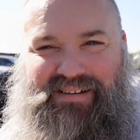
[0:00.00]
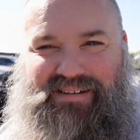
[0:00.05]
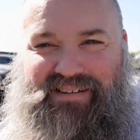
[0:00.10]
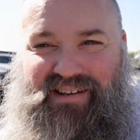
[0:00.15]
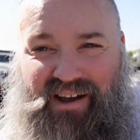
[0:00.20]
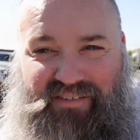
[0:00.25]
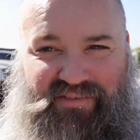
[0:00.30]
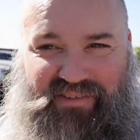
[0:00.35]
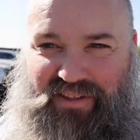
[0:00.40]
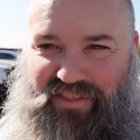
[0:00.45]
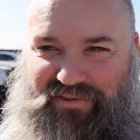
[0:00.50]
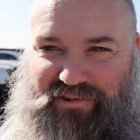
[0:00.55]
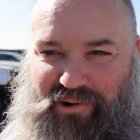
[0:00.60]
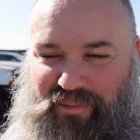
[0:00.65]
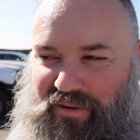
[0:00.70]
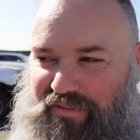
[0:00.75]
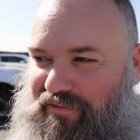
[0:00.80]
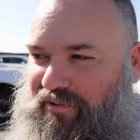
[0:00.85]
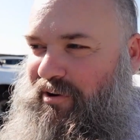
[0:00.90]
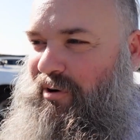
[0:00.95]
Definitely
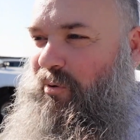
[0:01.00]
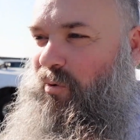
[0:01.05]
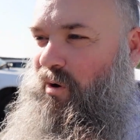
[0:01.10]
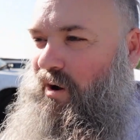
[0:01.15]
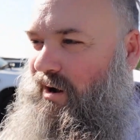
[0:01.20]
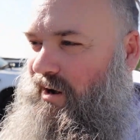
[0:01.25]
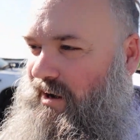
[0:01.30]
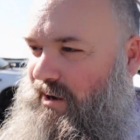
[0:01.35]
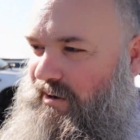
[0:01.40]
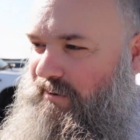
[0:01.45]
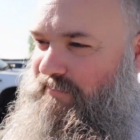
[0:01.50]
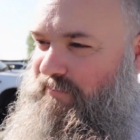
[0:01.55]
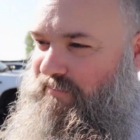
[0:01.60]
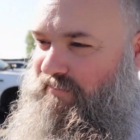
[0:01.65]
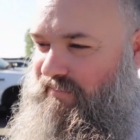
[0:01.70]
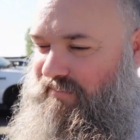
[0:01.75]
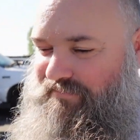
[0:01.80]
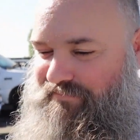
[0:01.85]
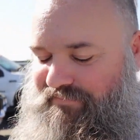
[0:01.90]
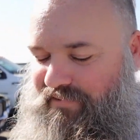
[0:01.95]
threw me for
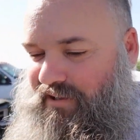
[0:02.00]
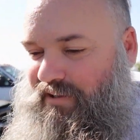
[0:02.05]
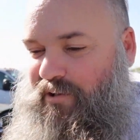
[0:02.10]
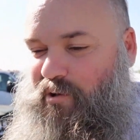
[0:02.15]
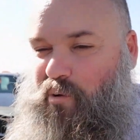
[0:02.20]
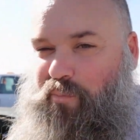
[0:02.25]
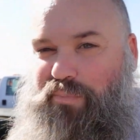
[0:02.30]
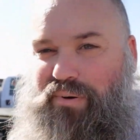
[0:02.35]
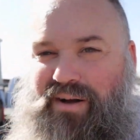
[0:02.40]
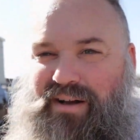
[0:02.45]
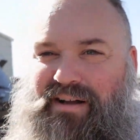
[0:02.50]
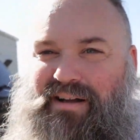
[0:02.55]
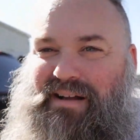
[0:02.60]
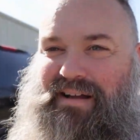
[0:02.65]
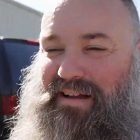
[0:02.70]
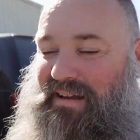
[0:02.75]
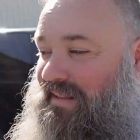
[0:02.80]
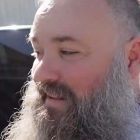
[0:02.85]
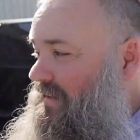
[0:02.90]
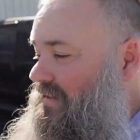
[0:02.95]
a loop.
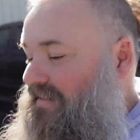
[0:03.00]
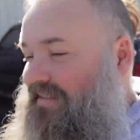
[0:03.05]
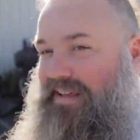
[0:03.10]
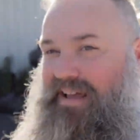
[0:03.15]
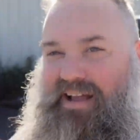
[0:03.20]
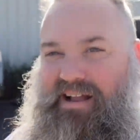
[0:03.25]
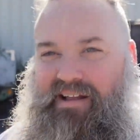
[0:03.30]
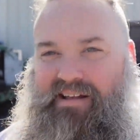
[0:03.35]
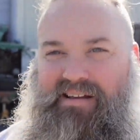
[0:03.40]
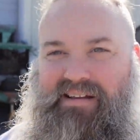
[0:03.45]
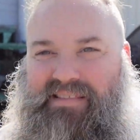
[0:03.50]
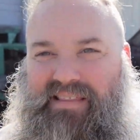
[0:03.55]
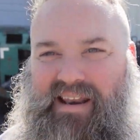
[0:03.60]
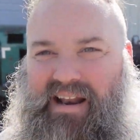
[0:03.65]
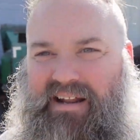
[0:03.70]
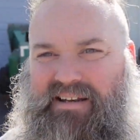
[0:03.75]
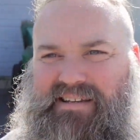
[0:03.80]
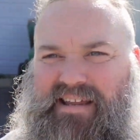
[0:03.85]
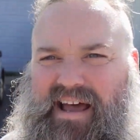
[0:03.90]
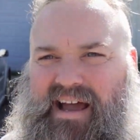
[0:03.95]
This thing that
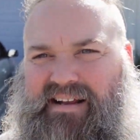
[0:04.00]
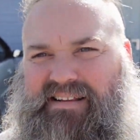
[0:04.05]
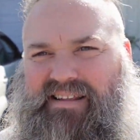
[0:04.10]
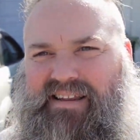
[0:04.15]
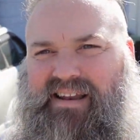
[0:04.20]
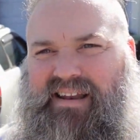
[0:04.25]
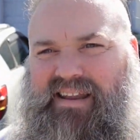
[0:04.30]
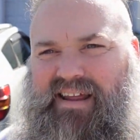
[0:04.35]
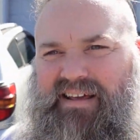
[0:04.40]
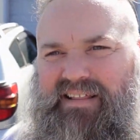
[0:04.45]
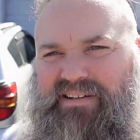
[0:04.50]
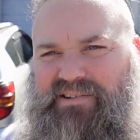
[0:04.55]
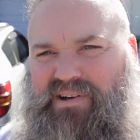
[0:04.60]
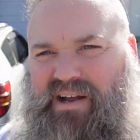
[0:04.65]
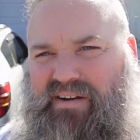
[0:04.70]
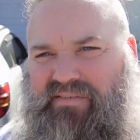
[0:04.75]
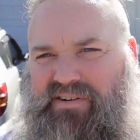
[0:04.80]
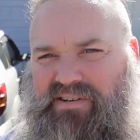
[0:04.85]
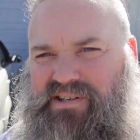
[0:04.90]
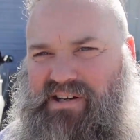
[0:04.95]
I tagged in a daily
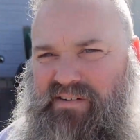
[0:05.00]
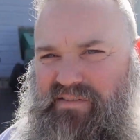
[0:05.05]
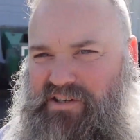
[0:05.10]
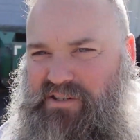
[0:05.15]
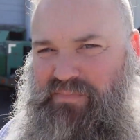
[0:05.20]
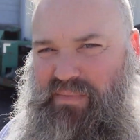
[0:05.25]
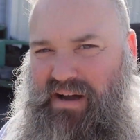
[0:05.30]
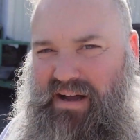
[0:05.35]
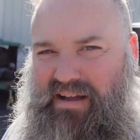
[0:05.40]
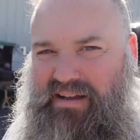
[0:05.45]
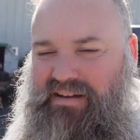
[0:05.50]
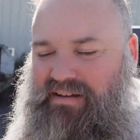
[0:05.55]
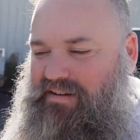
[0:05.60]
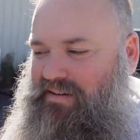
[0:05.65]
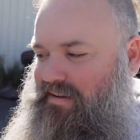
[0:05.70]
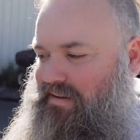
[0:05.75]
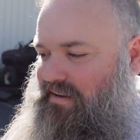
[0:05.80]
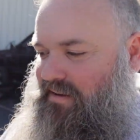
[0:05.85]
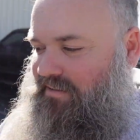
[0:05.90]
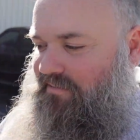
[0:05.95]
driver service, my
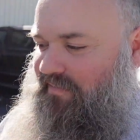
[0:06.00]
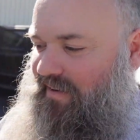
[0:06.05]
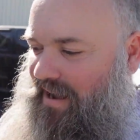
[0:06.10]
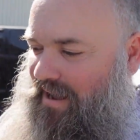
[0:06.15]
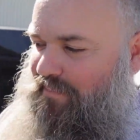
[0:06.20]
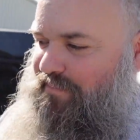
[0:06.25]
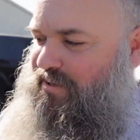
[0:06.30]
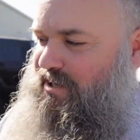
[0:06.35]
Vibe